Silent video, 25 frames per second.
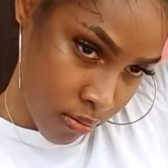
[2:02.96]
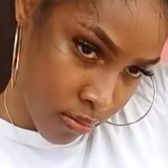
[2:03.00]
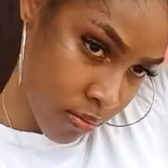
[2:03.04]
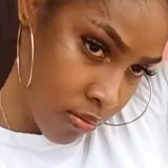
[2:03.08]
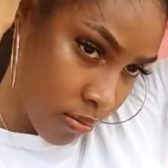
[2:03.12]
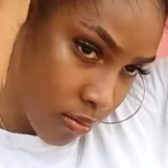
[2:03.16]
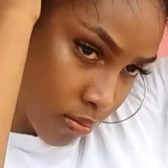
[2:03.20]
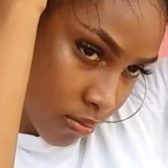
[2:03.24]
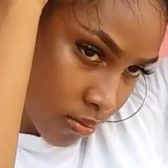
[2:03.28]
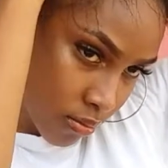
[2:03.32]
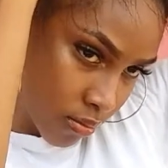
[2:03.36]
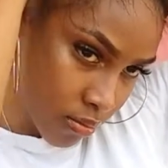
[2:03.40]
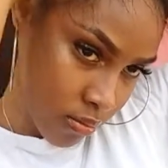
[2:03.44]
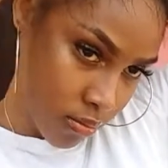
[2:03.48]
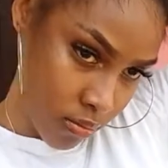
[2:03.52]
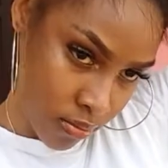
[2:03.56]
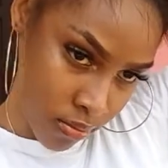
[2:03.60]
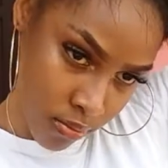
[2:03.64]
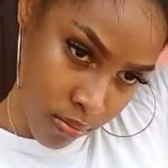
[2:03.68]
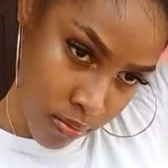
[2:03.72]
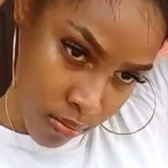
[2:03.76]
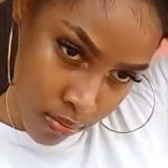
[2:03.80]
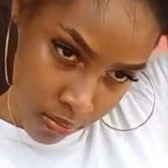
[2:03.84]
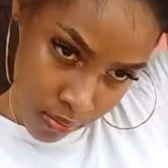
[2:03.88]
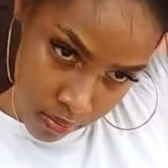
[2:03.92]
I'm not gonna
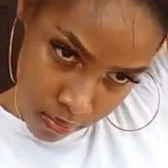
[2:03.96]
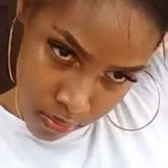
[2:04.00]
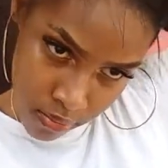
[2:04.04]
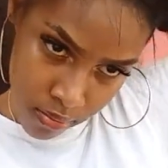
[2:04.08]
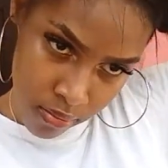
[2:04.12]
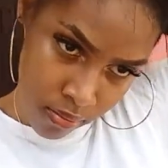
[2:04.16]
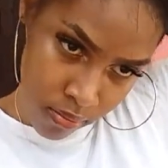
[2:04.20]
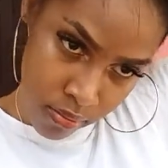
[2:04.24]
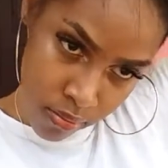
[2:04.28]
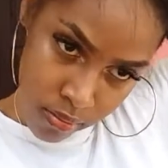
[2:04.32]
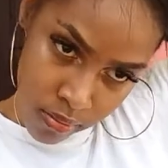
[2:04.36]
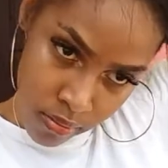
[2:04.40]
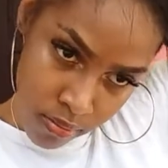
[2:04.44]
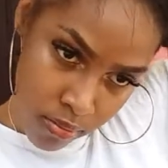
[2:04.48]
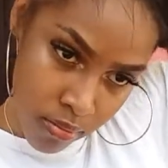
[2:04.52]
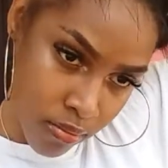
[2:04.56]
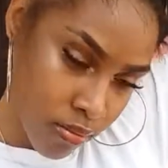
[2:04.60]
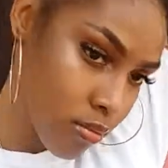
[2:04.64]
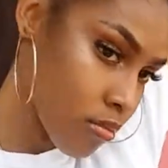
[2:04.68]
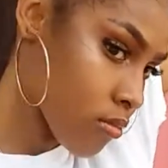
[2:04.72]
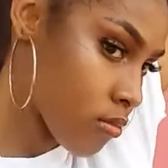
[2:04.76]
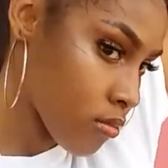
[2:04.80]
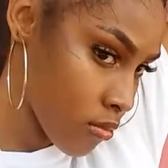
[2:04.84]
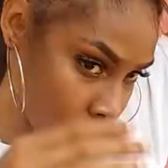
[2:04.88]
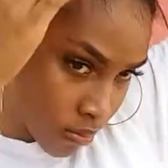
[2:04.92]
loose it down.
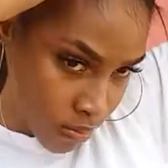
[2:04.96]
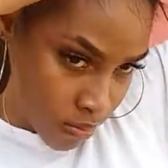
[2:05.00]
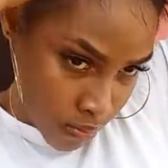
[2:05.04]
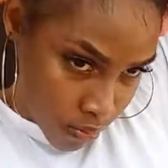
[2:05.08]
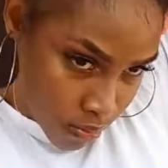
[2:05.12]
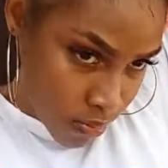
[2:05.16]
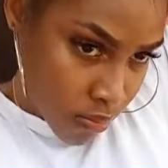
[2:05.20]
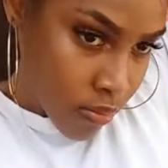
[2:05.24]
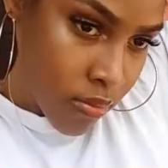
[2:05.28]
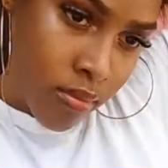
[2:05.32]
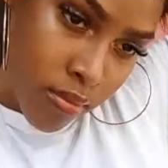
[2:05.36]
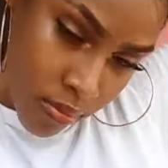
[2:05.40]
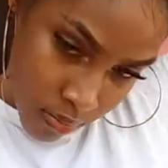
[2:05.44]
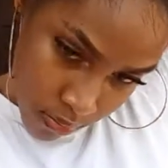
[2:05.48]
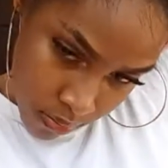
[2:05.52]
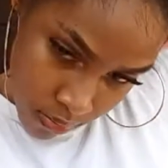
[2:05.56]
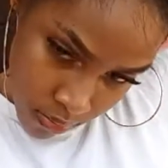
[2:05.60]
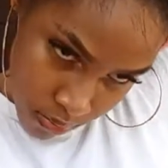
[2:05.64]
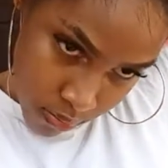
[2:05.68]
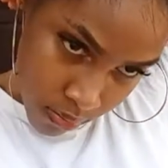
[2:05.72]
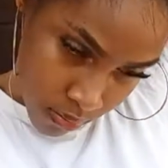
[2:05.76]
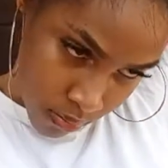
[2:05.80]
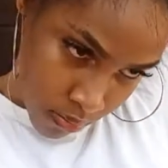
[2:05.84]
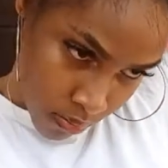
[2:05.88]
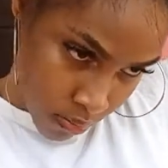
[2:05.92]

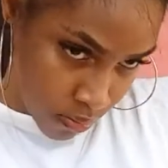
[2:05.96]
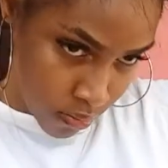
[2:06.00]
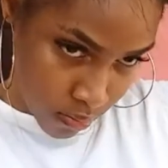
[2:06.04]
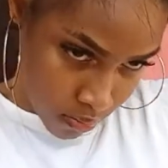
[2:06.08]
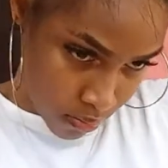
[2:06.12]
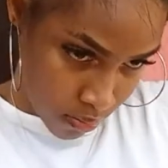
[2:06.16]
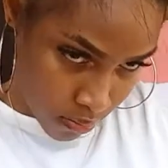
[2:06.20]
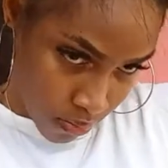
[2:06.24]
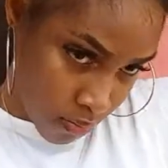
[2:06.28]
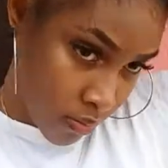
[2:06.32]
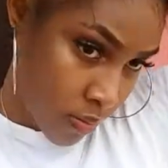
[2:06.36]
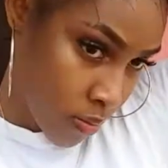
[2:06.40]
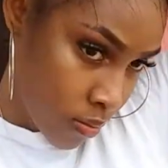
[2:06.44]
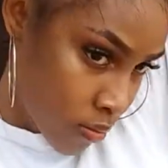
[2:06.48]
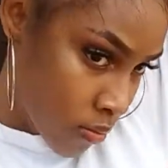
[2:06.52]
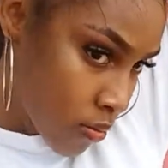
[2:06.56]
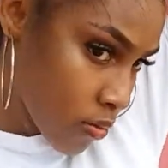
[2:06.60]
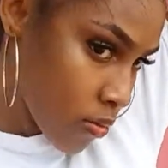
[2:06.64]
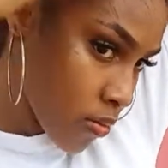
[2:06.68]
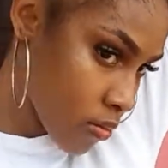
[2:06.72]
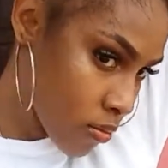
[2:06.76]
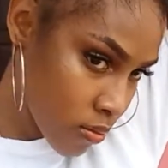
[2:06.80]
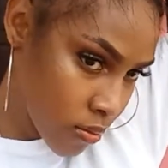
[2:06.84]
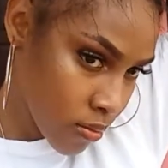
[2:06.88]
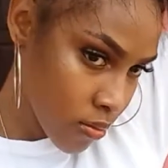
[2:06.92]
Just continue to
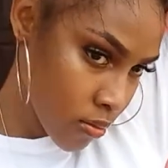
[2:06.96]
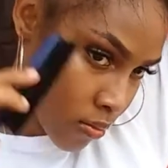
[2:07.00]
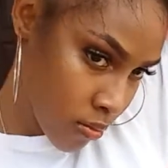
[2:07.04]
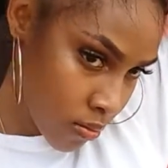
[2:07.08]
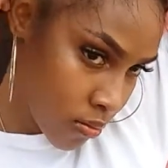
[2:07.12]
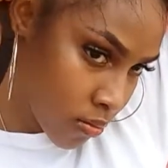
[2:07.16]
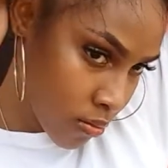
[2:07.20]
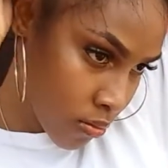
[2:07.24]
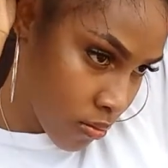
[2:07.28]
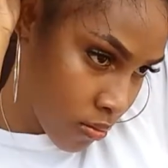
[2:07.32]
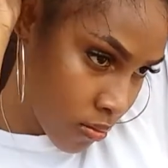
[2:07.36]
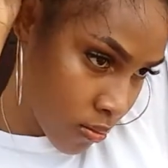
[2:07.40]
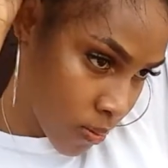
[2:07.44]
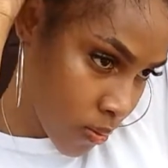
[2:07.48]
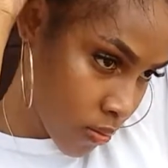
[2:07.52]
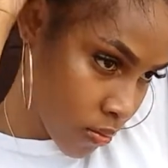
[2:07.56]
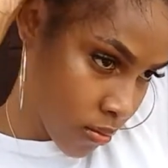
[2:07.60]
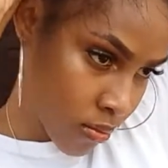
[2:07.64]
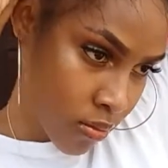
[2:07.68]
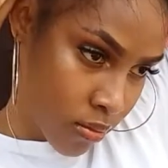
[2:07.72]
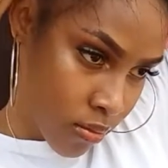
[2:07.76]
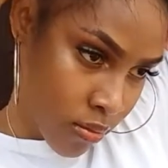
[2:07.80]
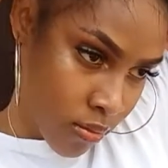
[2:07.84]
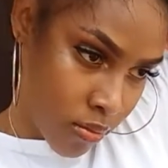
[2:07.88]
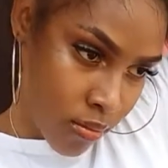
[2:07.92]
put it up in
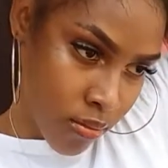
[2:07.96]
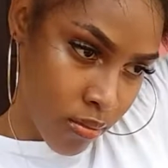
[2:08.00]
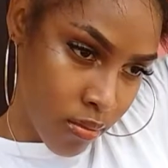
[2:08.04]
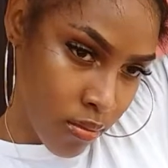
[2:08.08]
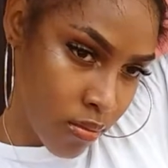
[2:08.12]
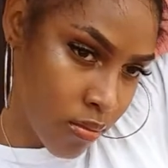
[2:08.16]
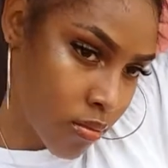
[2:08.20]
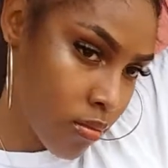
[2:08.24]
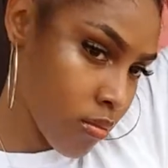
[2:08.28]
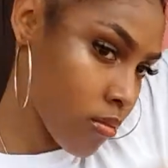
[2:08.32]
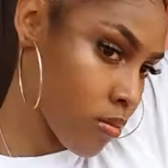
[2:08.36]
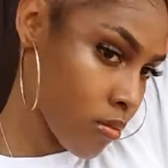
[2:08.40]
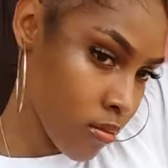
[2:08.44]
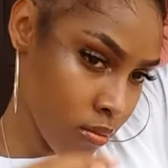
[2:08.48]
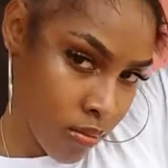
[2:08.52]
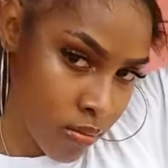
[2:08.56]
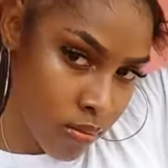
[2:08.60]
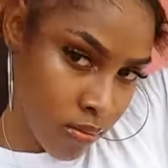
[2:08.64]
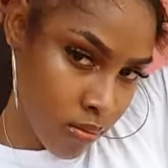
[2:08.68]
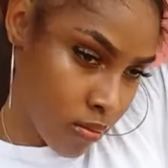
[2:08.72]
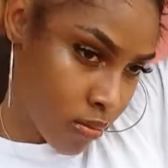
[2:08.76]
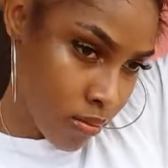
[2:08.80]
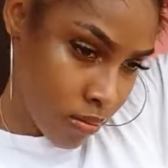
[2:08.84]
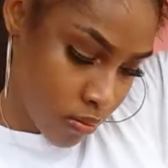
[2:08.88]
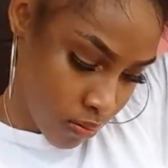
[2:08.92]
one and
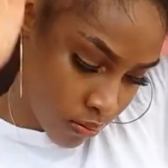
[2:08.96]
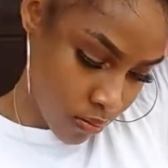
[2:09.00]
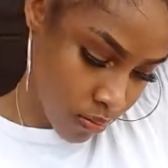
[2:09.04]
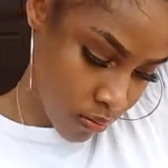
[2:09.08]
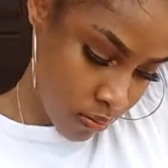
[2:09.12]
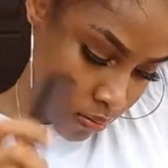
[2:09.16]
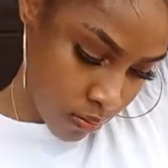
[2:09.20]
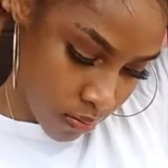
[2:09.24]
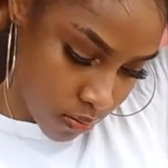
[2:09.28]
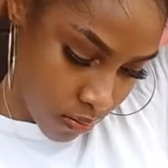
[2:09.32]
brush it up.